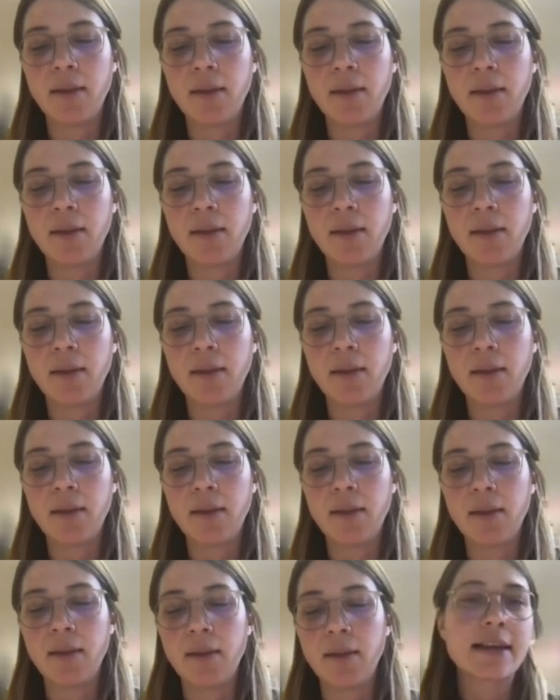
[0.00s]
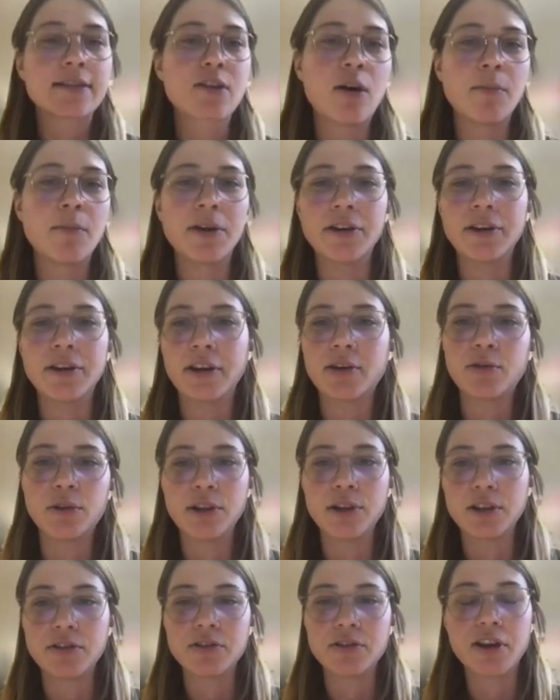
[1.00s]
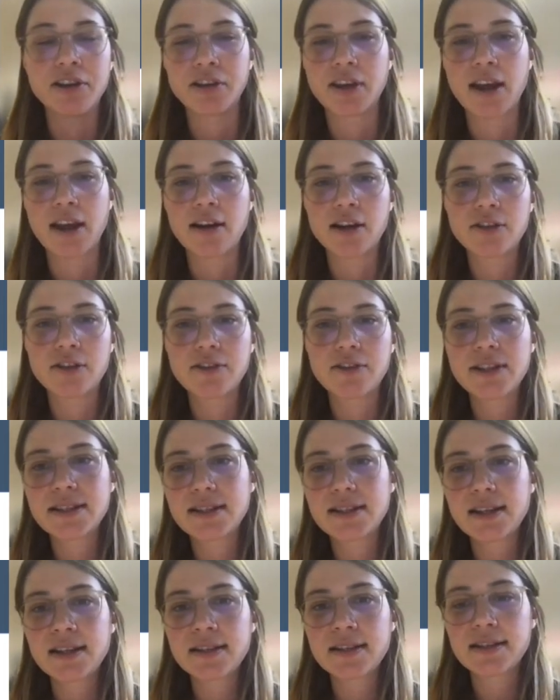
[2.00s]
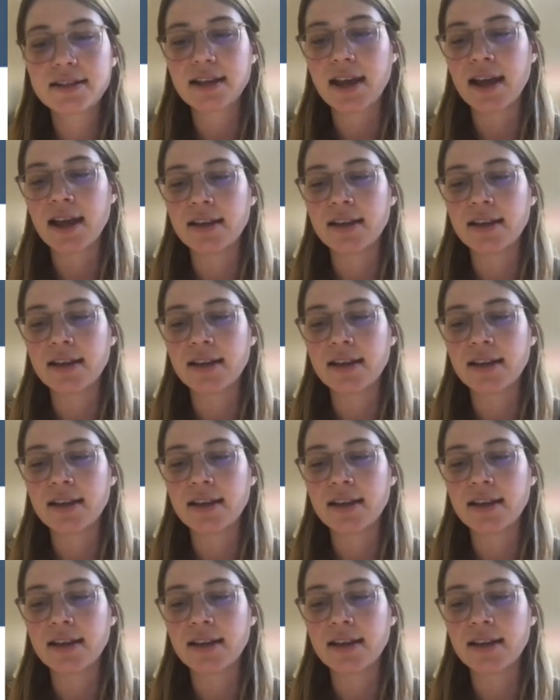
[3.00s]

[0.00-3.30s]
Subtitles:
is code sharing more or less common according to other characteristics?